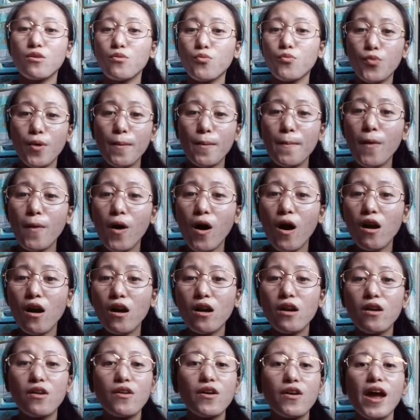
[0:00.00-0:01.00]

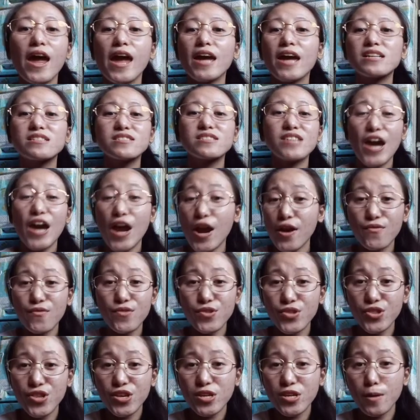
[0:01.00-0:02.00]
grammar, and
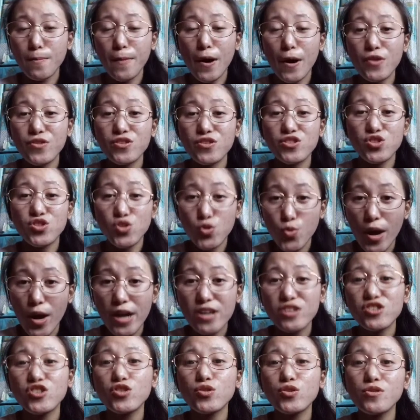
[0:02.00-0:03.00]
everything about the
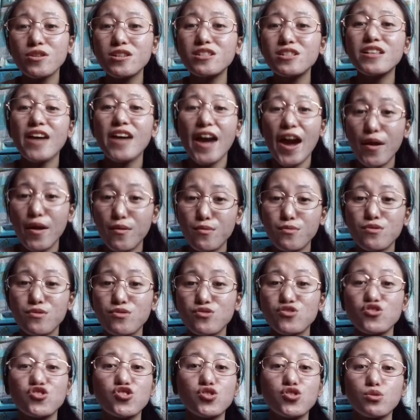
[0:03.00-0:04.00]
structural
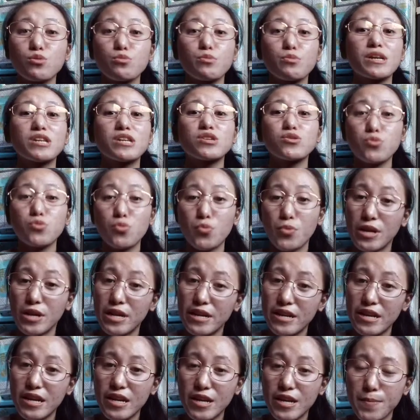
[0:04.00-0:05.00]
errors during
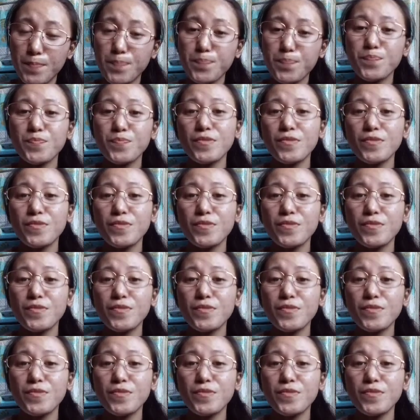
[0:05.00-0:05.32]
drilling.